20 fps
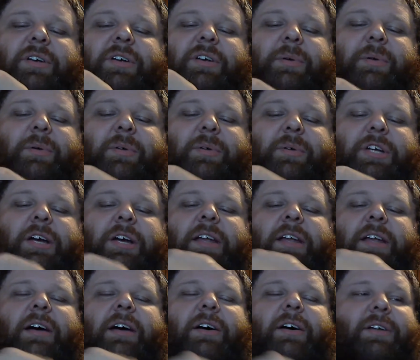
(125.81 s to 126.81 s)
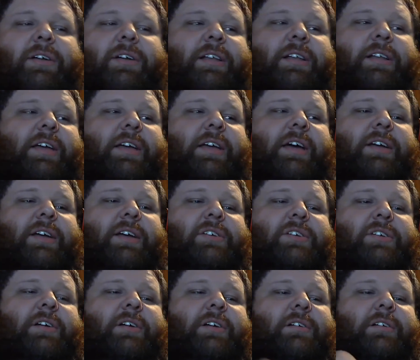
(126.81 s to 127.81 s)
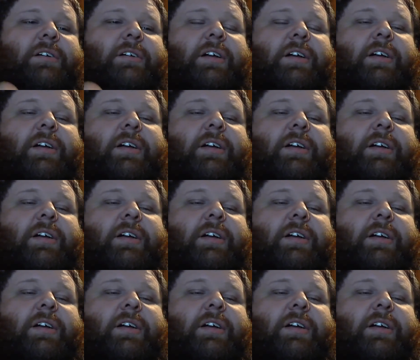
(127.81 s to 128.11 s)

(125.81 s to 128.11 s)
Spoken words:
and we were checking out, and the cashier